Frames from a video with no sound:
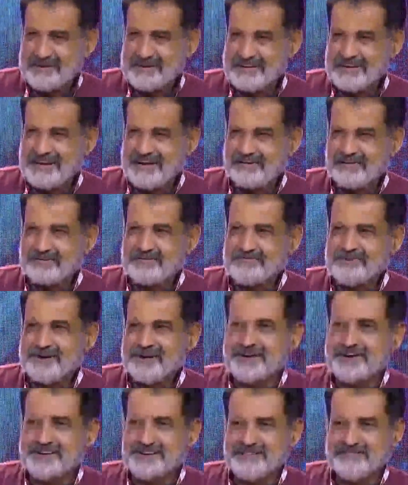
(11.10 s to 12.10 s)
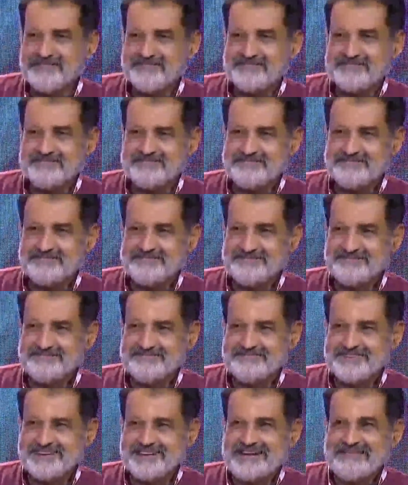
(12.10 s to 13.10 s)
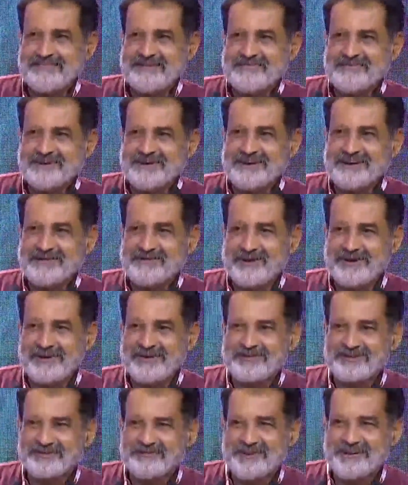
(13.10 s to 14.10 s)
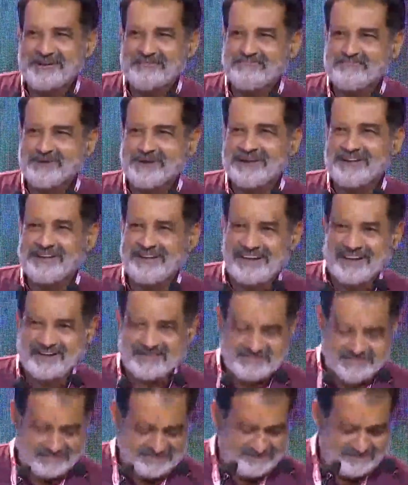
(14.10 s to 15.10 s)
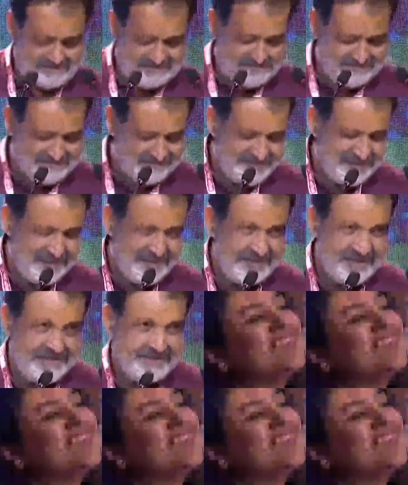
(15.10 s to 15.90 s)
loves money. Everybody wants to be a billionaire. It's